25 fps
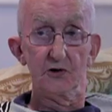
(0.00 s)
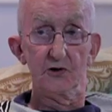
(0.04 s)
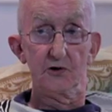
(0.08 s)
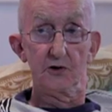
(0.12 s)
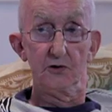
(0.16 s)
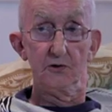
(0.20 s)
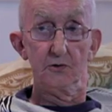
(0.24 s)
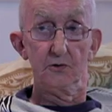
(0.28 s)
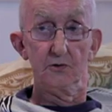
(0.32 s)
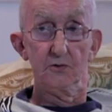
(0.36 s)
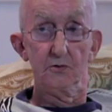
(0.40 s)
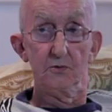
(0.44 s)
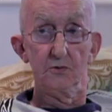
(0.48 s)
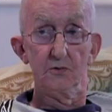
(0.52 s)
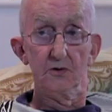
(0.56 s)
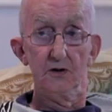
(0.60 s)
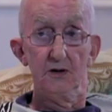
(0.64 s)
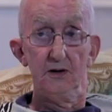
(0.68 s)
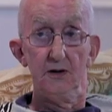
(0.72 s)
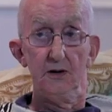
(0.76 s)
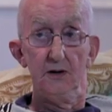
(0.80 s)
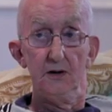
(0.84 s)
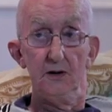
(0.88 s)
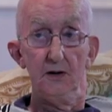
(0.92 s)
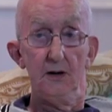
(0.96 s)
of court.
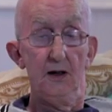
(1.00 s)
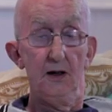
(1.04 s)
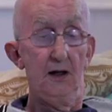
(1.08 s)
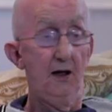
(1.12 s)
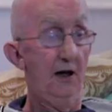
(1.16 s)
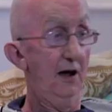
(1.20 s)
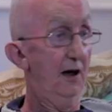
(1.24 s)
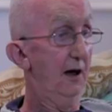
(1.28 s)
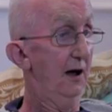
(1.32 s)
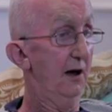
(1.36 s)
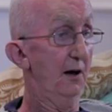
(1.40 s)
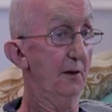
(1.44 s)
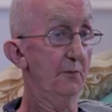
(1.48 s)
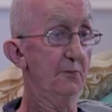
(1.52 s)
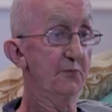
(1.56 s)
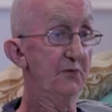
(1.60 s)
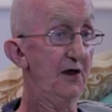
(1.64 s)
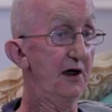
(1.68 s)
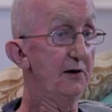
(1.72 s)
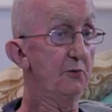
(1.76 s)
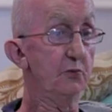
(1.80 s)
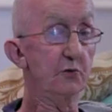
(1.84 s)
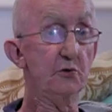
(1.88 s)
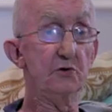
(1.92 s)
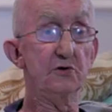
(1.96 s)

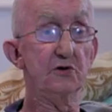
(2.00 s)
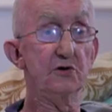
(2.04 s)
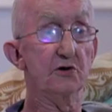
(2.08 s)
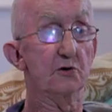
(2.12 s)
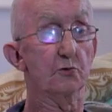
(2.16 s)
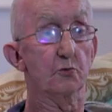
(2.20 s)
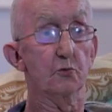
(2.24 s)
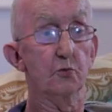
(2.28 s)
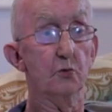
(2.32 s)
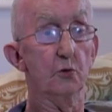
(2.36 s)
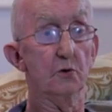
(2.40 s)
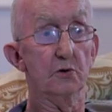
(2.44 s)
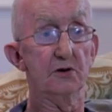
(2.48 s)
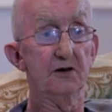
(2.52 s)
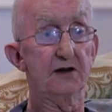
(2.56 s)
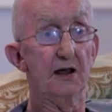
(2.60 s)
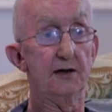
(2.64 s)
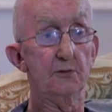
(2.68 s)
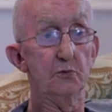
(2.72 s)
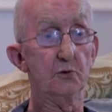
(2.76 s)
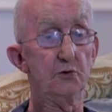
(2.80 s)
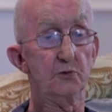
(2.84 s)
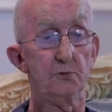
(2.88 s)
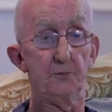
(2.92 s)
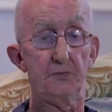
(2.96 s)
They
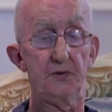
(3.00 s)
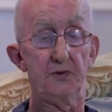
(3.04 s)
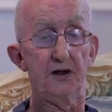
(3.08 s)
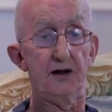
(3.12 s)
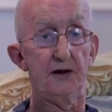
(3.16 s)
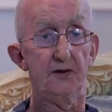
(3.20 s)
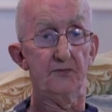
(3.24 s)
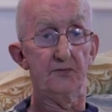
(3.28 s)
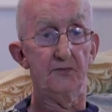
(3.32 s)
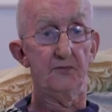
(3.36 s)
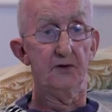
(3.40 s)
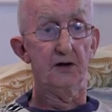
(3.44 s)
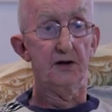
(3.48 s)
wouldn't if.